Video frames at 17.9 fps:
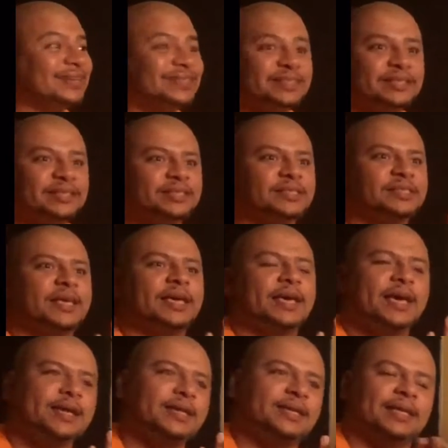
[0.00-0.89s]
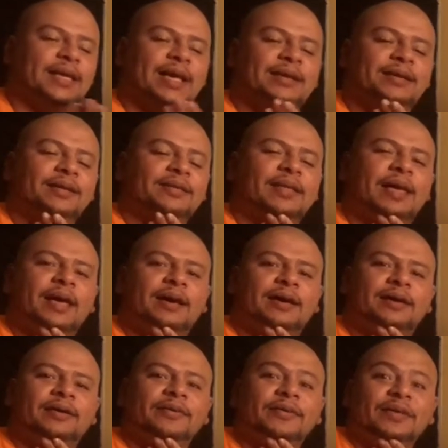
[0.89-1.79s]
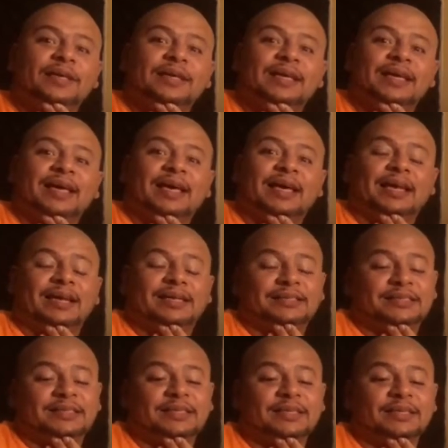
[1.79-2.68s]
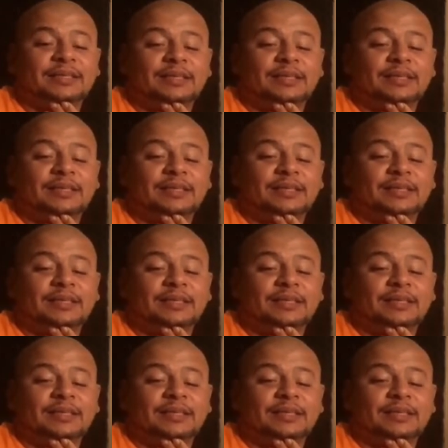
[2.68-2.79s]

actually didn't say anything. I looked at her, and I seen her